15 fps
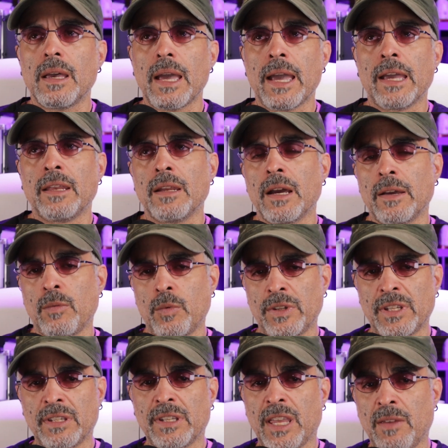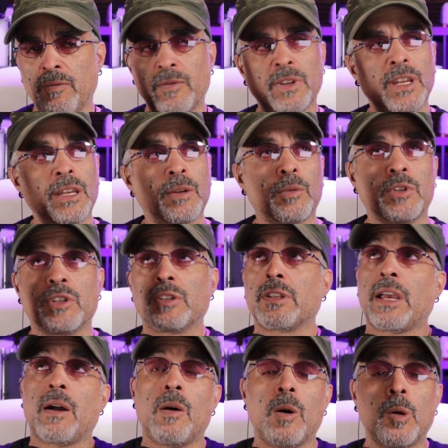And was this infinite? Was just
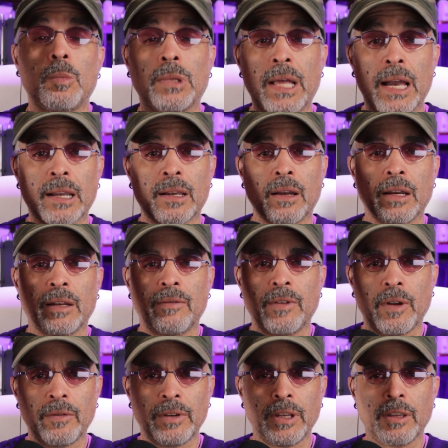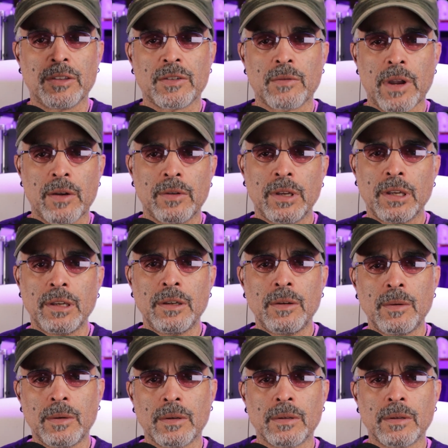all black kind of velvety surrounding you, or?